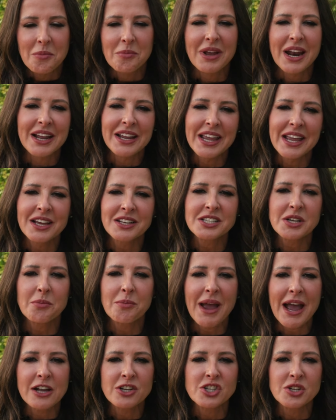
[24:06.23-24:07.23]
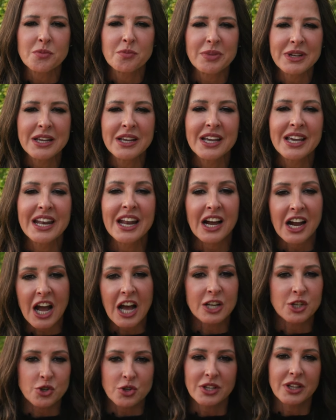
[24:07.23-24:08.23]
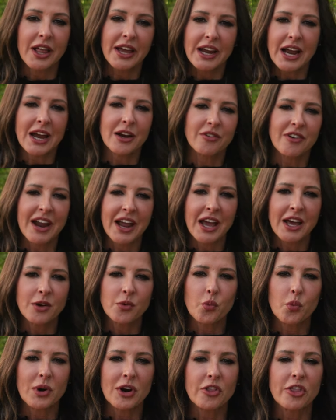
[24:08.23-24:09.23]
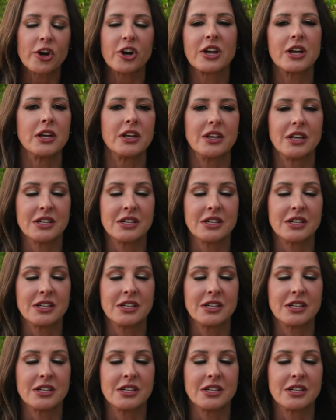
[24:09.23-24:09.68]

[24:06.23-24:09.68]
But I can't imagine being in a country like Iran where